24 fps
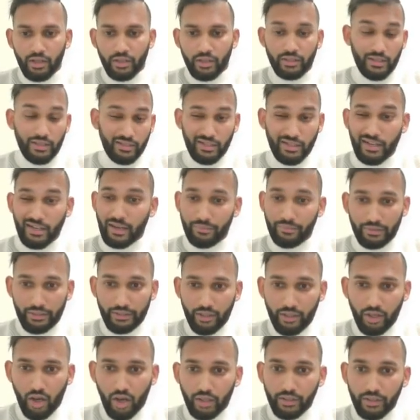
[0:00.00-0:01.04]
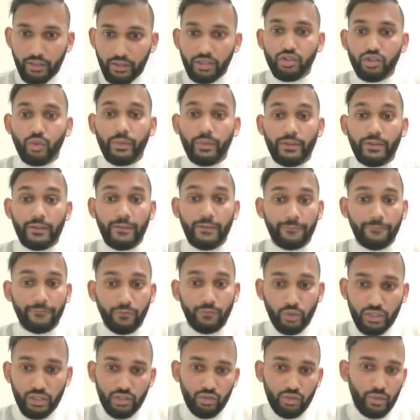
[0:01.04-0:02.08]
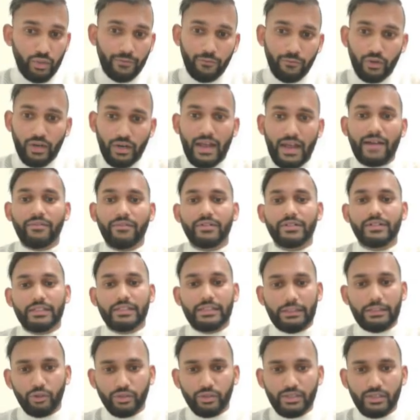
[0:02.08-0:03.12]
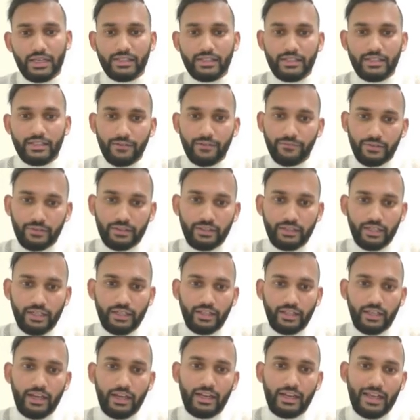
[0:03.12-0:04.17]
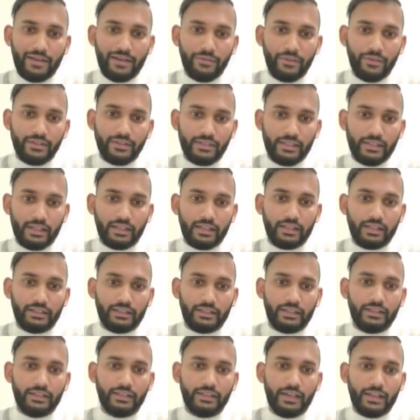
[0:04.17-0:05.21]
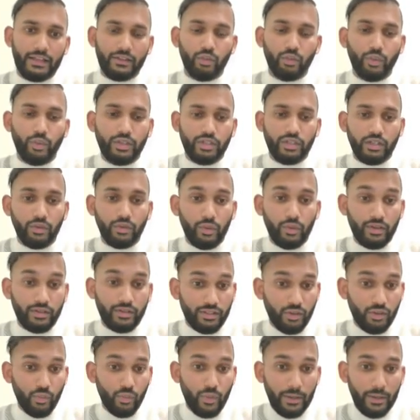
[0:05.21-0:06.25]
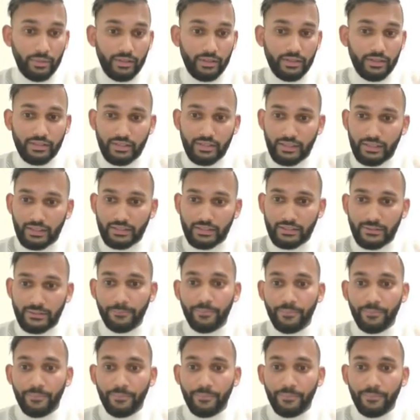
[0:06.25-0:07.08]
tested heavily on. So within the first 24 hours, leukocytes infiltrate the area of the cell death, which increases the white blood cells.